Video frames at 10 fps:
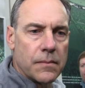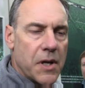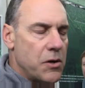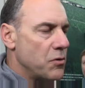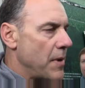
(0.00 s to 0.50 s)

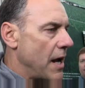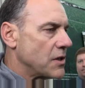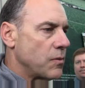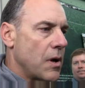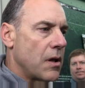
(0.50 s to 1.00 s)
Andrew
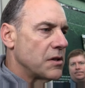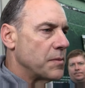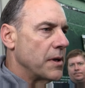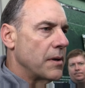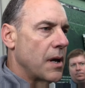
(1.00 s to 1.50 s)
Maxwell has
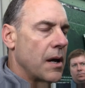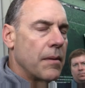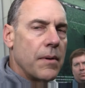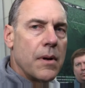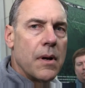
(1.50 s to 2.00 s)
been
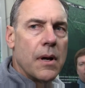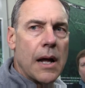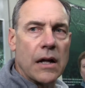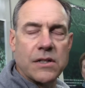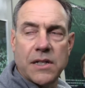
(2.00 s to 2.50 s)

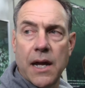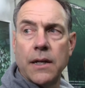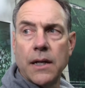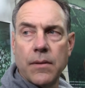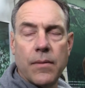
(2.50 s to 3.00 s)
outstanding.